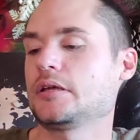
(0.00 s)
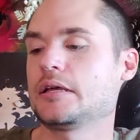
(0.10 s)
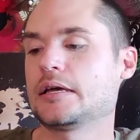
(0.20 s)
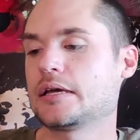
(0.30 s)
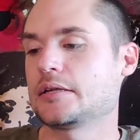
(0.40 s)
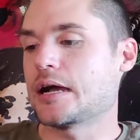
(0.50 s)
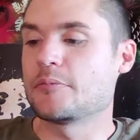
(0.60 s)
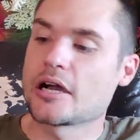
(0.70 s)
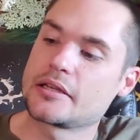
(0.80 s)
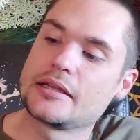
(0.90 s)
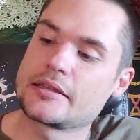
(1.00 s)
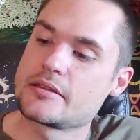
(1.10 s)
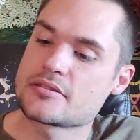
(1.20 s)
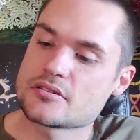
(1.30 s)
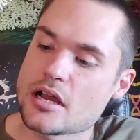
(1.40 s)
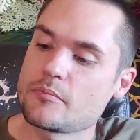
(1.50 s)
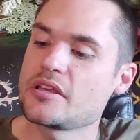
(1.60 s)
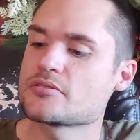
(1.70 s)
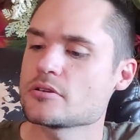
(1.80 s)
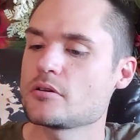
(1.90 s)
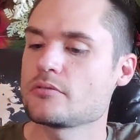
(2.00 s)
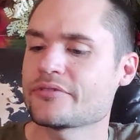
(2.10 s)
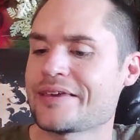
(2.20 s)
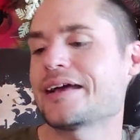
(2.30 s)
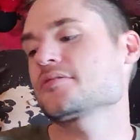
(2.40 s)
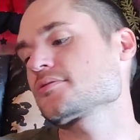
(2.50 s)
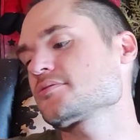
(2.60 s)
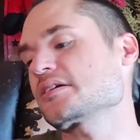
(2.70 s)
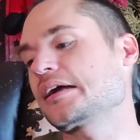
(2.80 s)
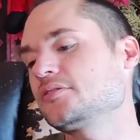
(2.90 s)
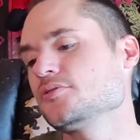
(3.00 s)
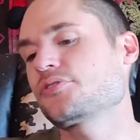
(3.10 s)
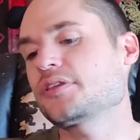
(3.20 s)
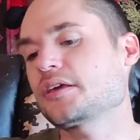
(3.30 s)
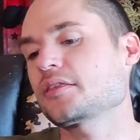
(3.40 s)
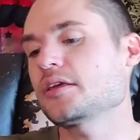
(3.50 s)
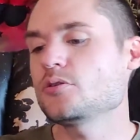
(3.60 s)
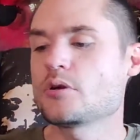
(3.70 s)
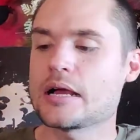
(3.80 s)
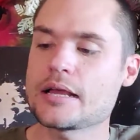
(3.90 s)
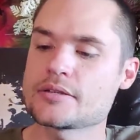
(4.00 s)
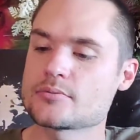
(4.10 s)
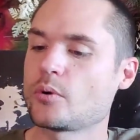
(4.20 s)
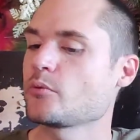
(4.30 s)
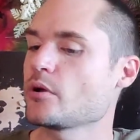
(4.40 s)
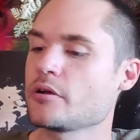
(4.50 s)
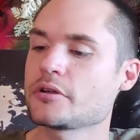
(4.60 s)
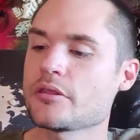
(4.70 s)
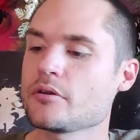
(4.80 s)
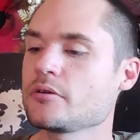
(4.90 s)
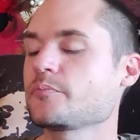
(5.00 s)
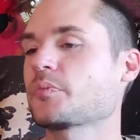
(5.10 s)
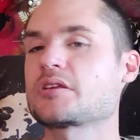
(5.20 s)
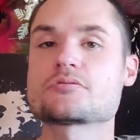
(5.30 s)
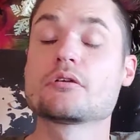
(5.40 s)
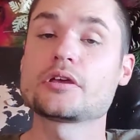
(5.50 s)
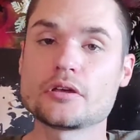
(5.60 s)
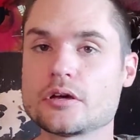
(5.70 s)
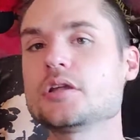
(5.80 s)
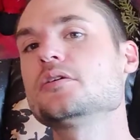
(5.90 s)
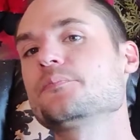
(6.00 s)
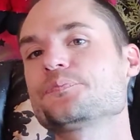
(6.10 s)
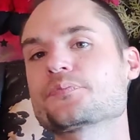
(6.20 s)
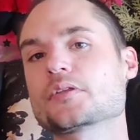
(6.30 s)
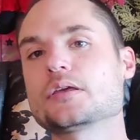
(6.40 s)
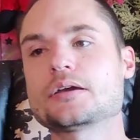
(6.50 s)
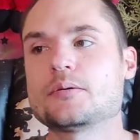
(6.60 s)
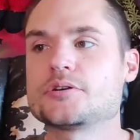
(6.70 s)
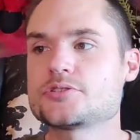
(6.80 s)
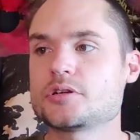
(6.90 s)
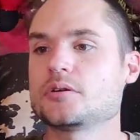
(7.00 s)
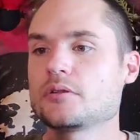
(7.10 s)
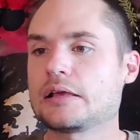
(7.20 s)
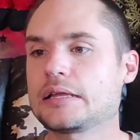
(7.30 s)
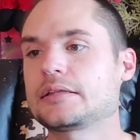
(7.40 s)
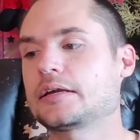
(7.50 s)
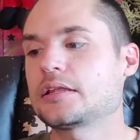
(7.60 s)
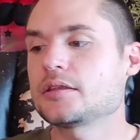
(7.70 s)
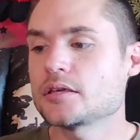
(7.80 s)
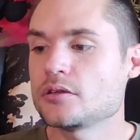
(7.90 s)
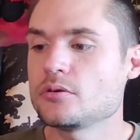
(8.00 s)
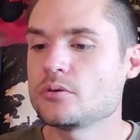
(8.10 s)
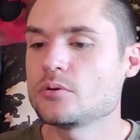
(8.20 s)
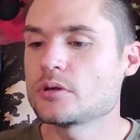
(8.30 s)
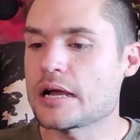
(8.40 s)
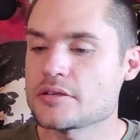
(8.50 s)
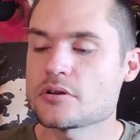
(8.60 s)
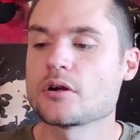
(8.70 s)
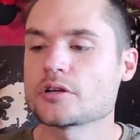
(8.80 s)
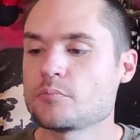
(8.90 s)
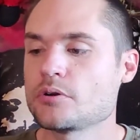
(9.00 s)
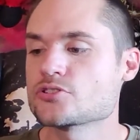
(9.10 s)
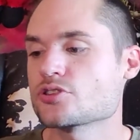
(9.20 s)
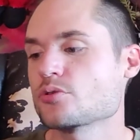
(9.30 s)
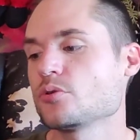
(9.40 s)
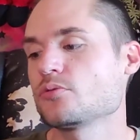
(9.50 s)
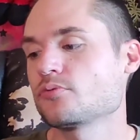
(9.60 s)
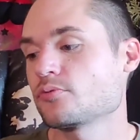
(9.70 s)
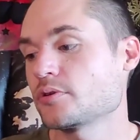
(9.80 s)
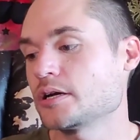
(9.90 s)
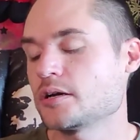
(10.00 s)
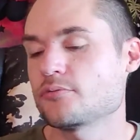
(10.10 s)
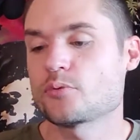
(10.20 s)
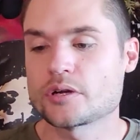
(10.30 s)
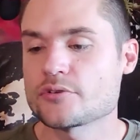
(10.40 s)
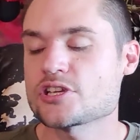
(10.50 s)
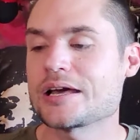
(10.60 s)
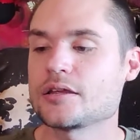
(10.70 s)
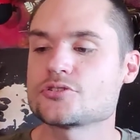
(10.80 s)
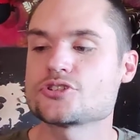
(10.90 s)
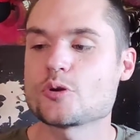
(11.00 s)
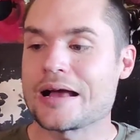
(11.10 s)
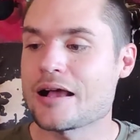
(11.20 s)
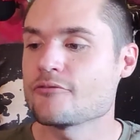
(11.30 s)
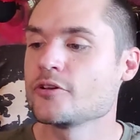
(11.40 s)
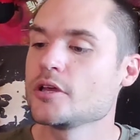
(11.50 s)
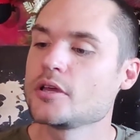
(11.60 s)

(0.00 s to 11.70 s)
and I'm not going to let this stop me. So, Cancers, I do think that you guys, one way or another, it's looking good. I want you to know that that I think you guys are going to push through uh, whatever challenge you have